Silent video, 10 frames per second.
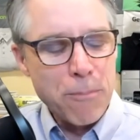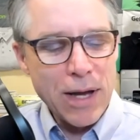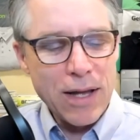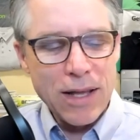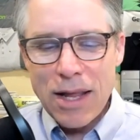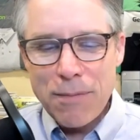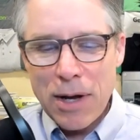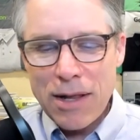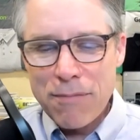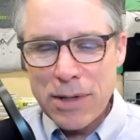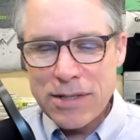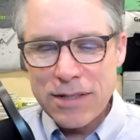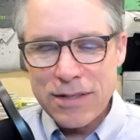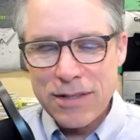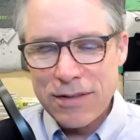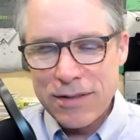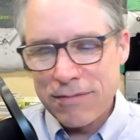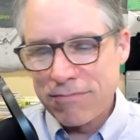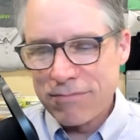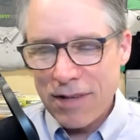But anybody in business
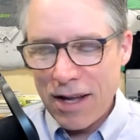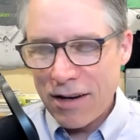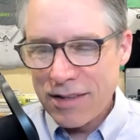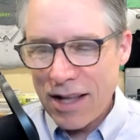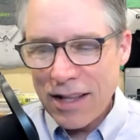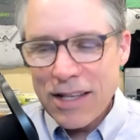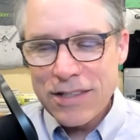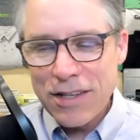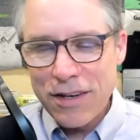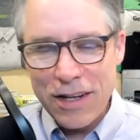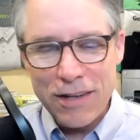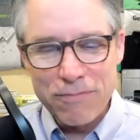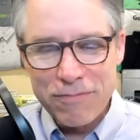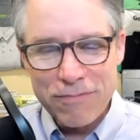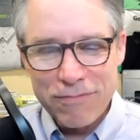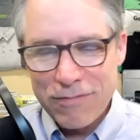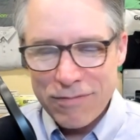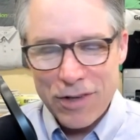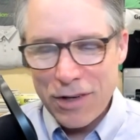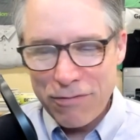who's, I don't know, at least 30,
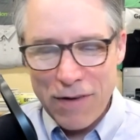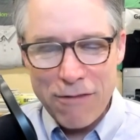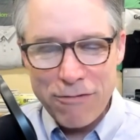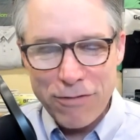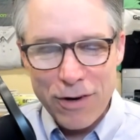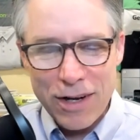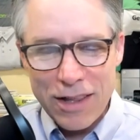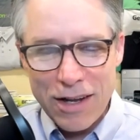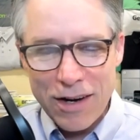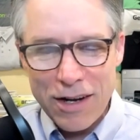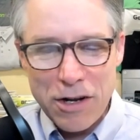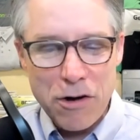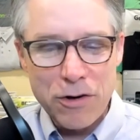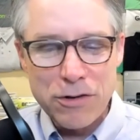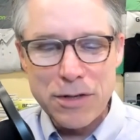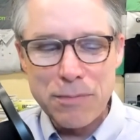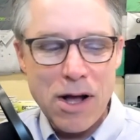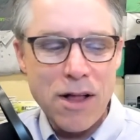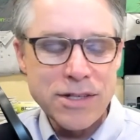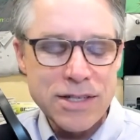35, 40, they're going to know who Jim
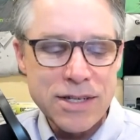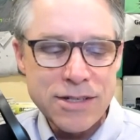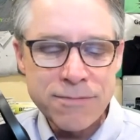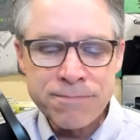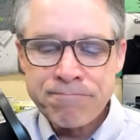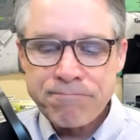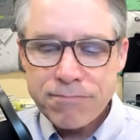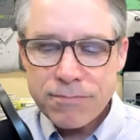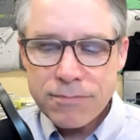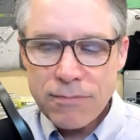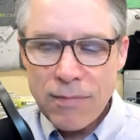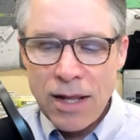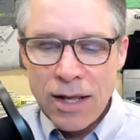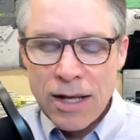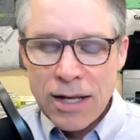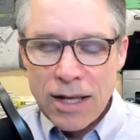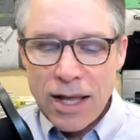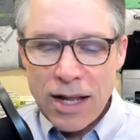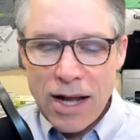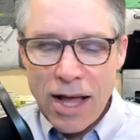Collins is.
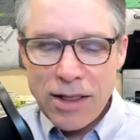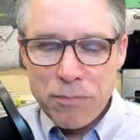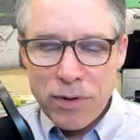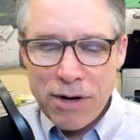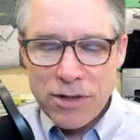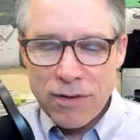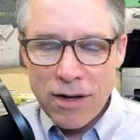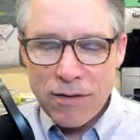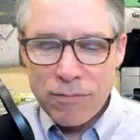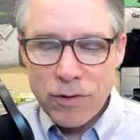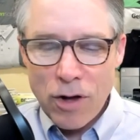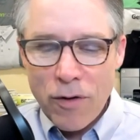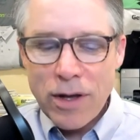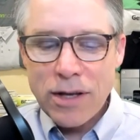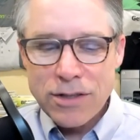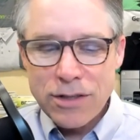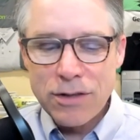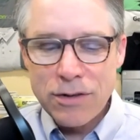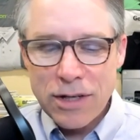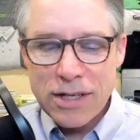And I had the privilege of going
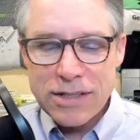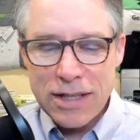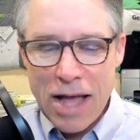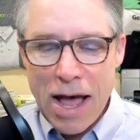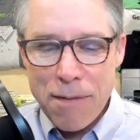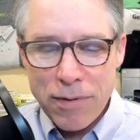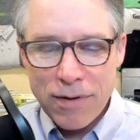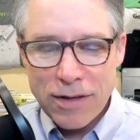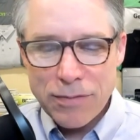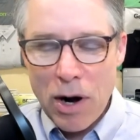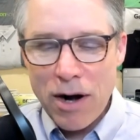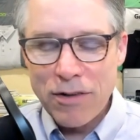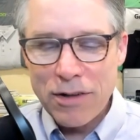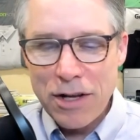to his lab as part of a